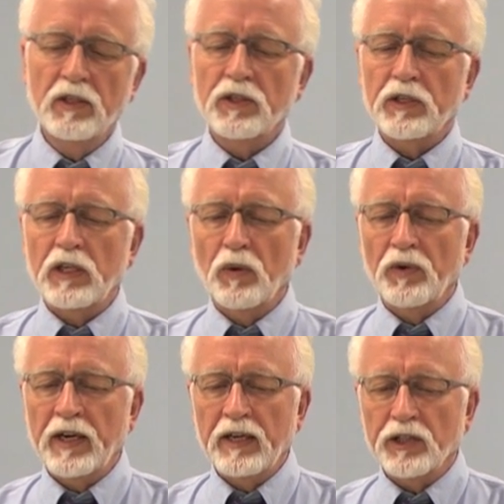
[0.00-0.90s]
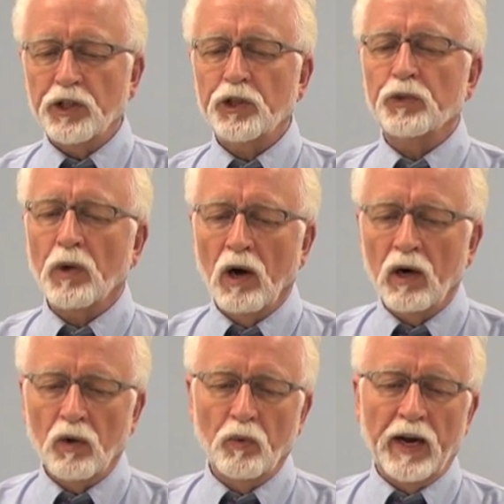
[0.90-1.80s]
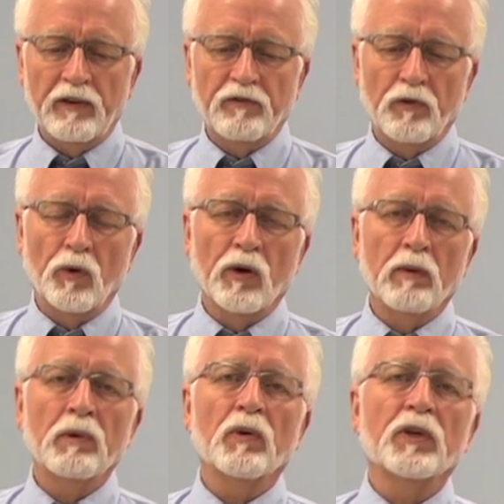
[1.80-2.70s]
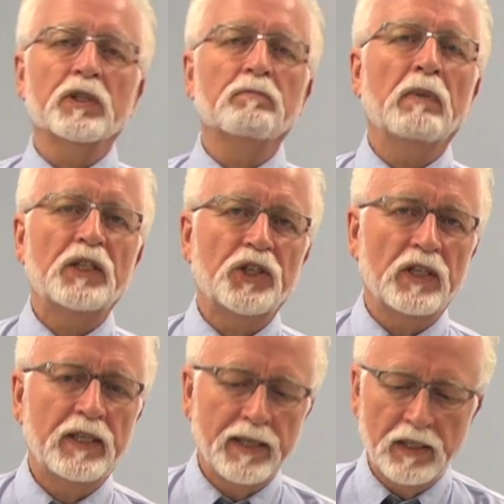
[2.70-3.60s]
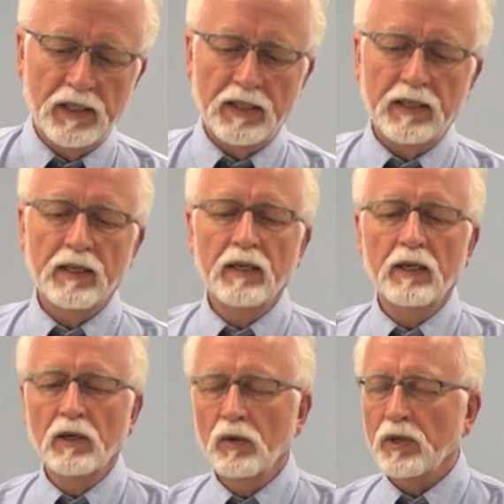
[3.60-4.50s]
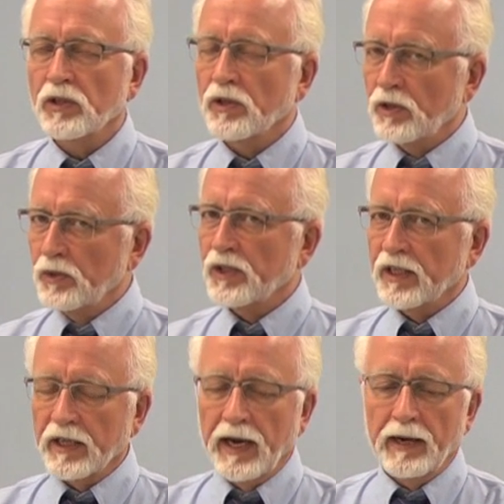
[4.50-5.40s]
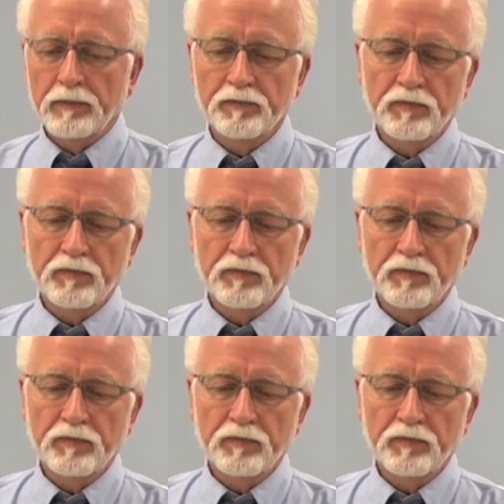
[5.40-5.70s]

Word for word: So you don't need as strong a waveform or as much intensity when you're using that.